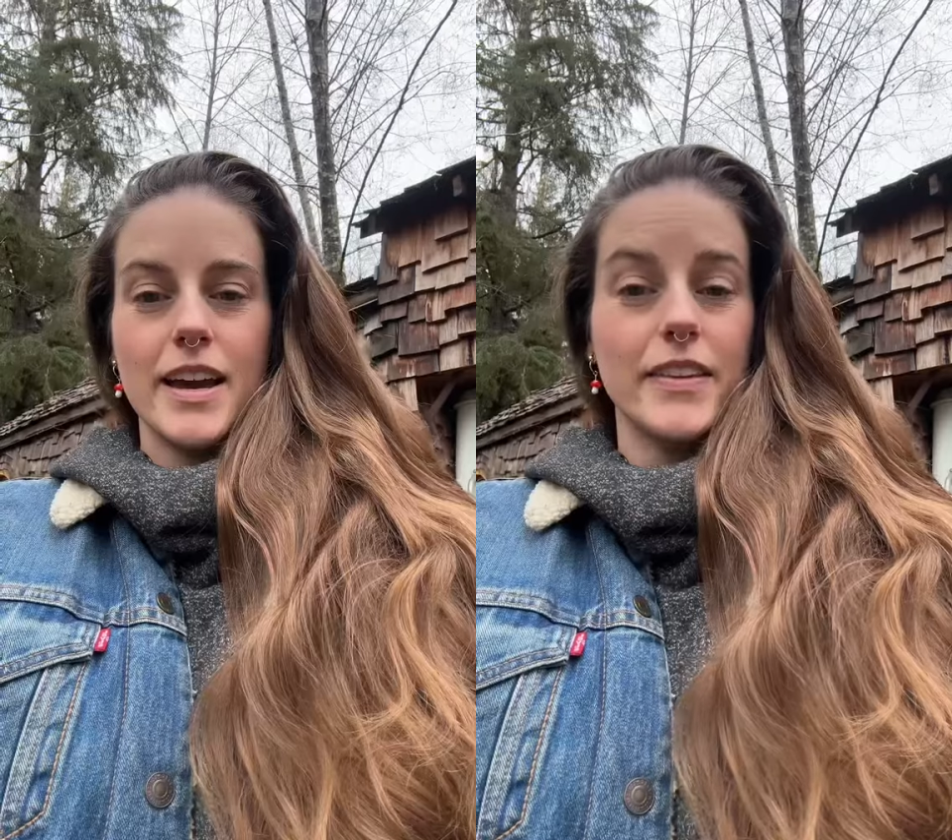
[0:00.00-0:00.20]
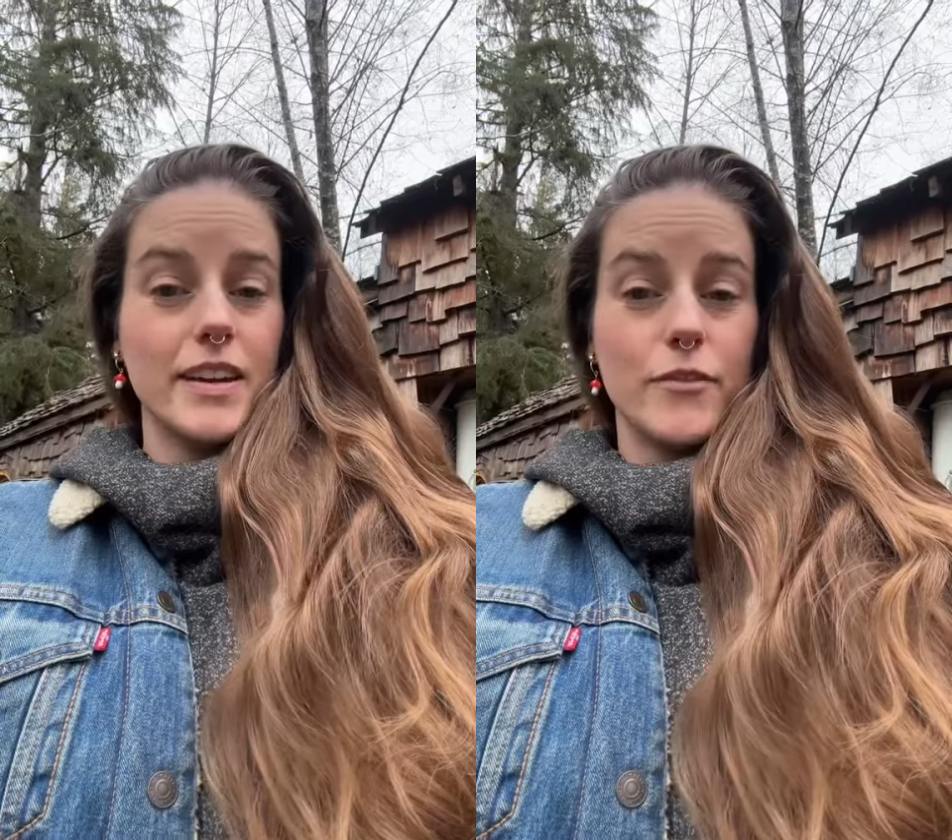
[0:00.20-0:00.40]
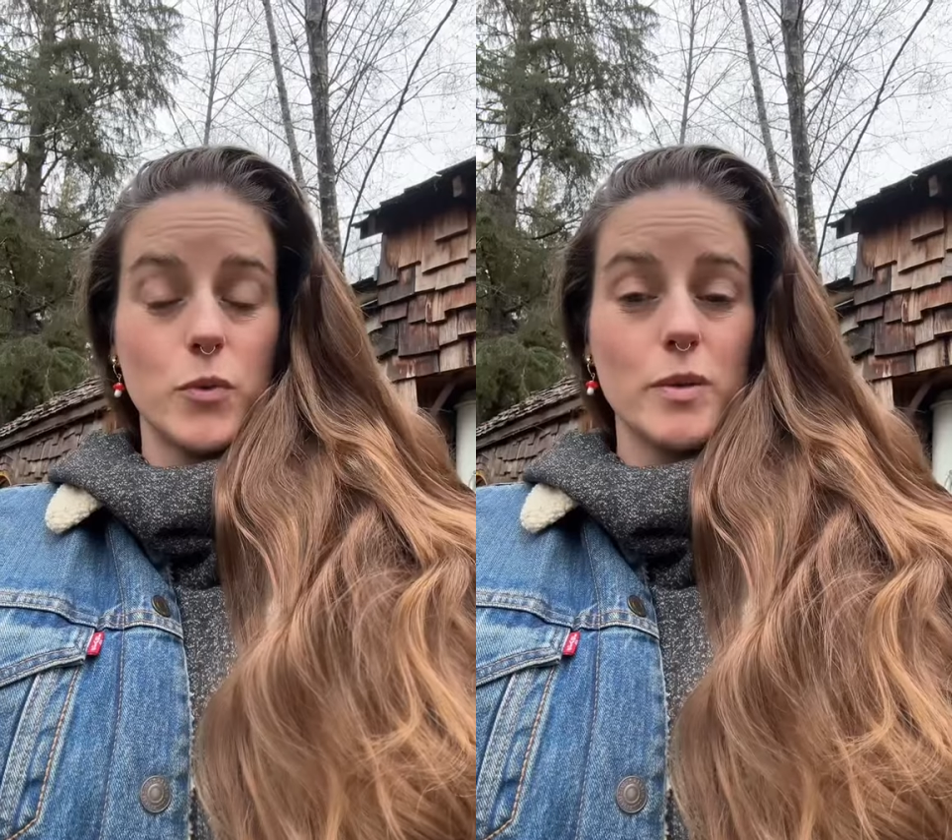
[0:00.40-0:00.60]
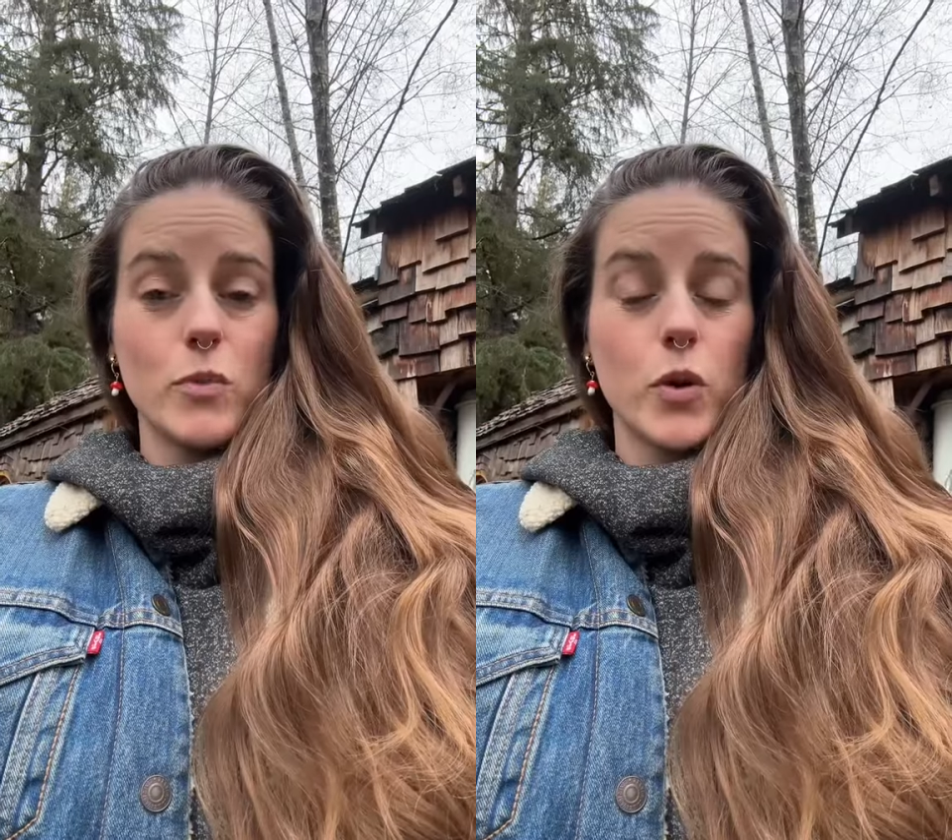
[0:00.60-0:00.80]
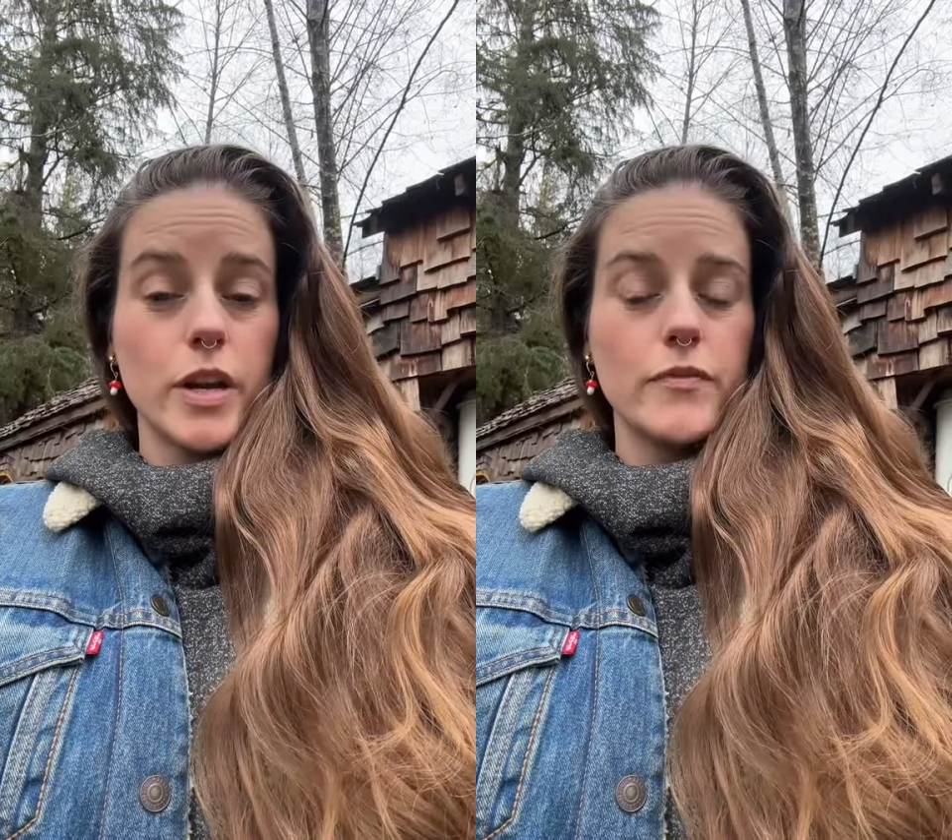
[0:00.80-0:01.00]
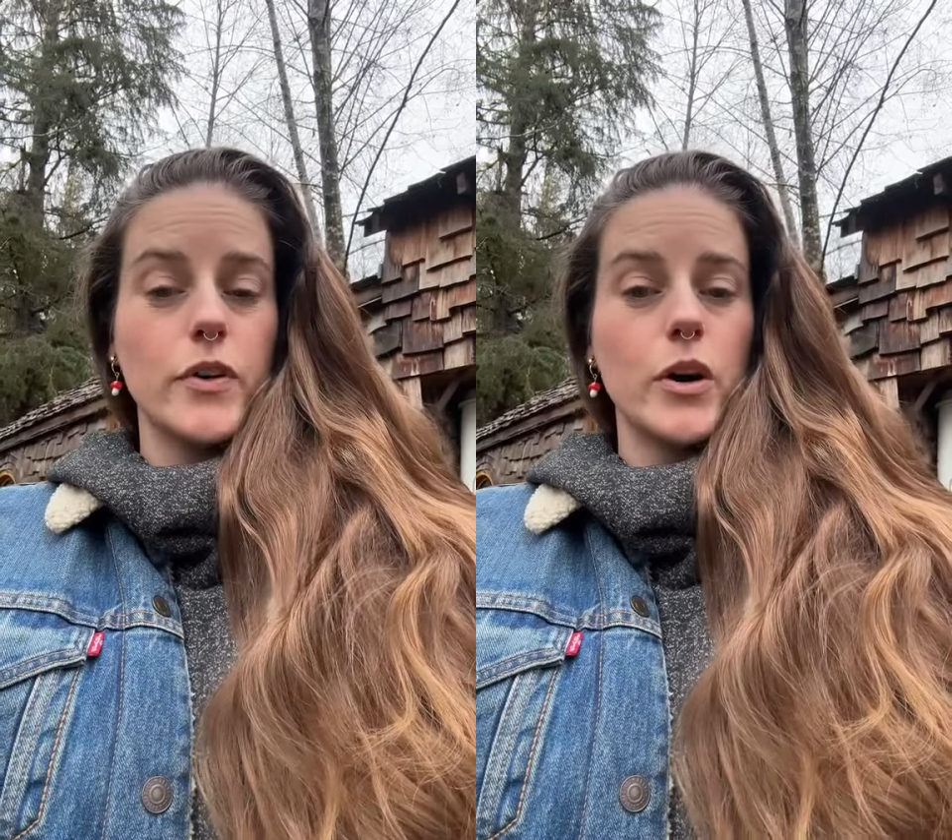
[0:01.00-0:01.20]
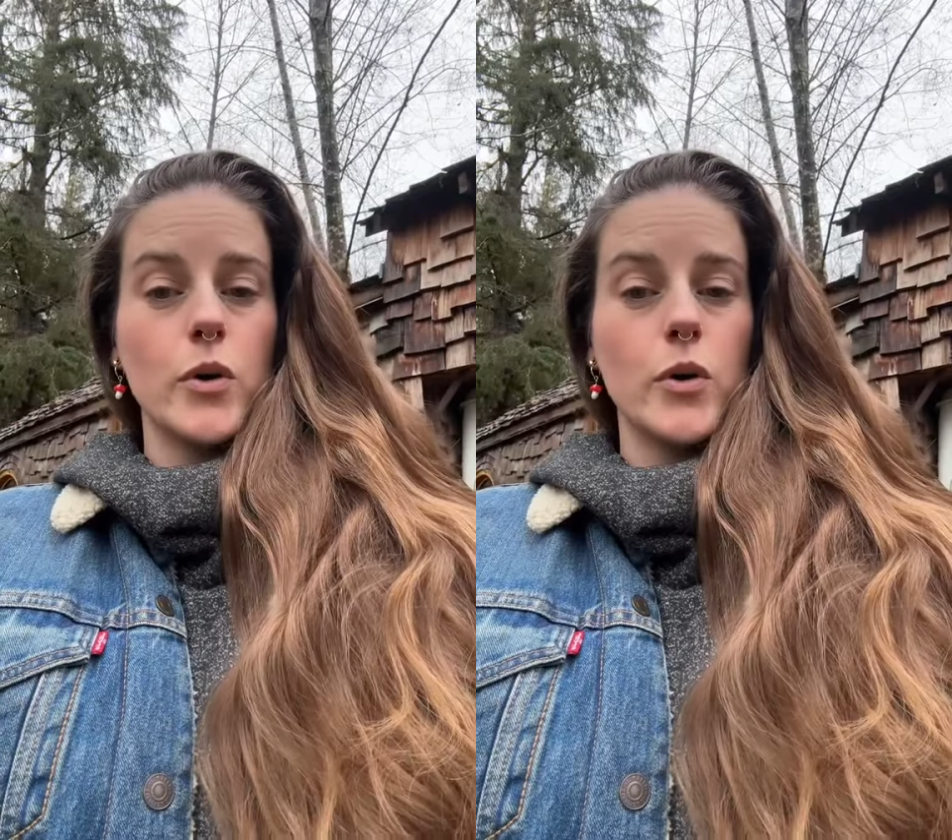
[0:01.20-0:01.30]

And then if you want more info